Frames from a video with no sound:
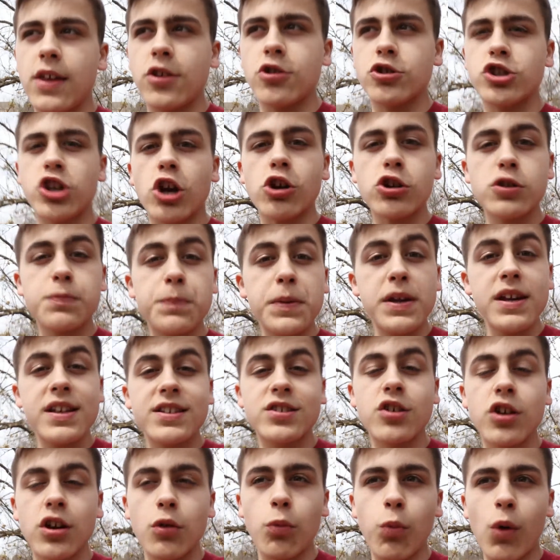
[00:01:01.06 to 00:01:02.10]
your shutter speed
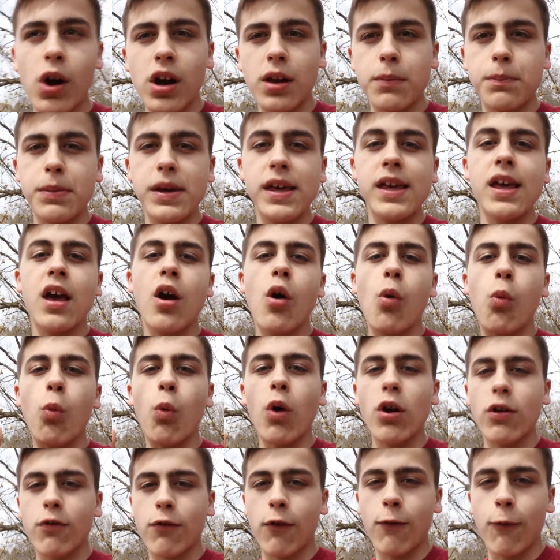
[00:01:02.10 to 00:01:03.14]
is gonna wanna be
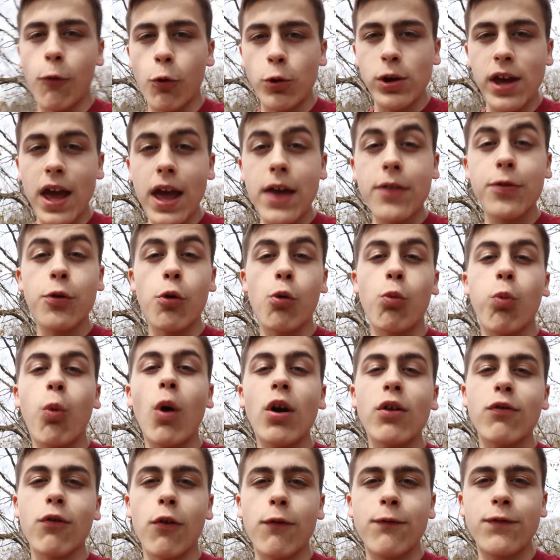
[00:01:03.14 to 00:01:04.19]
1/48th or
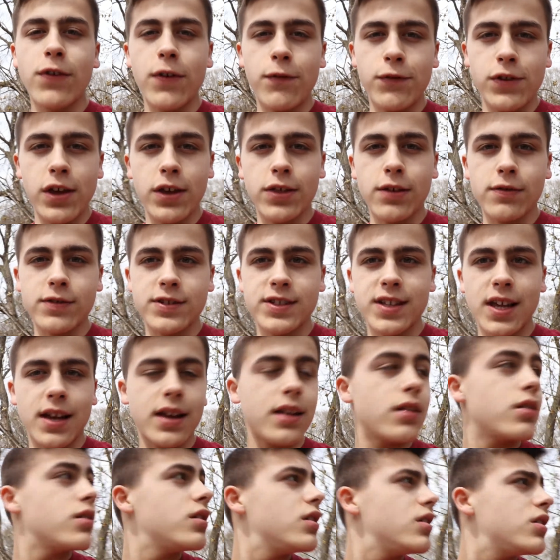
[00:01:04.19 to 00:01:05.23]
1/50th of a
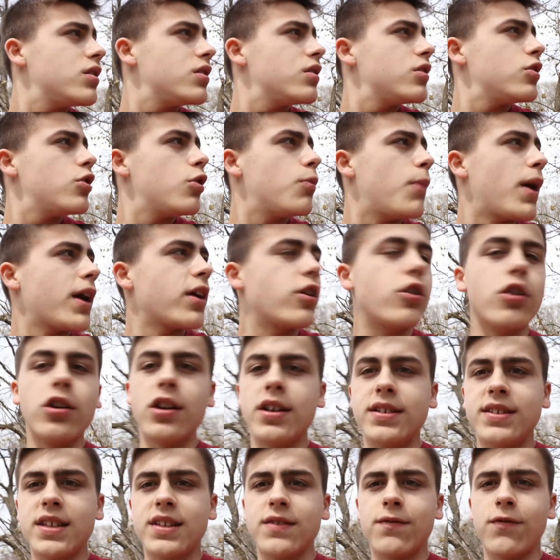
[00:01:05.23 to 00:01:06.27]
second. Oh my
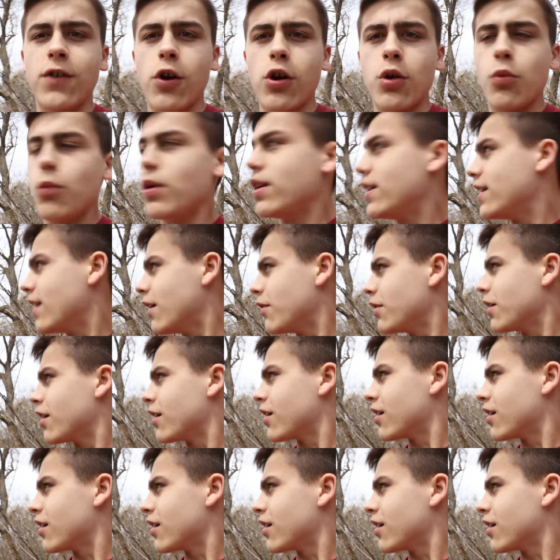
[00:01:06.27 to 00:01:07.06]
goodness, it's very windy out here.